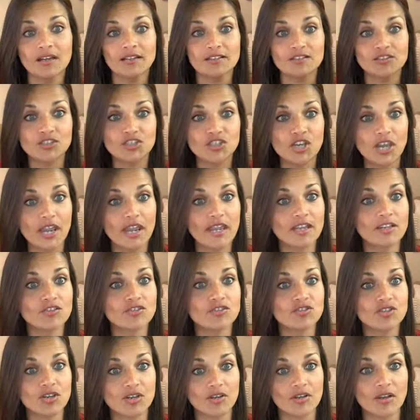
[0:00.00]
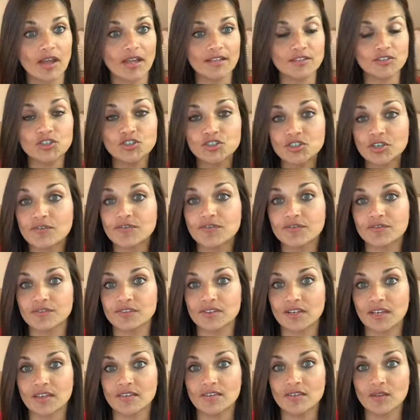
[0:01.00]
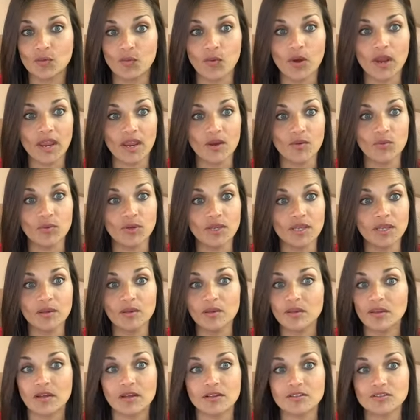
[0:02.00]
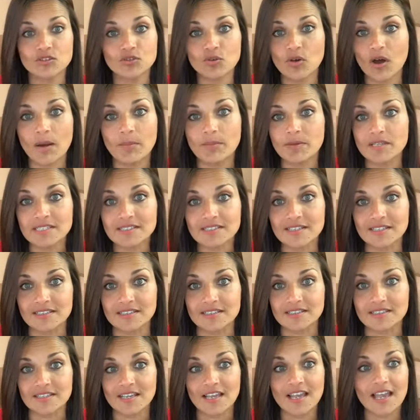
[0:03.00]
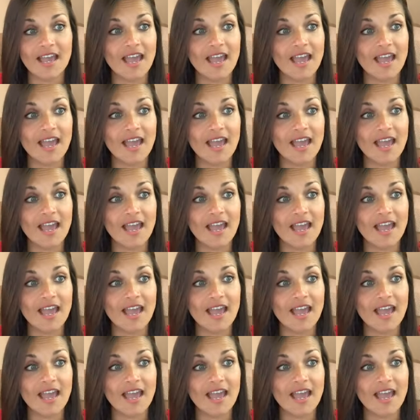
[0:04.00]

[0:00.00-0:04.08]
change and shift in the way we do our business.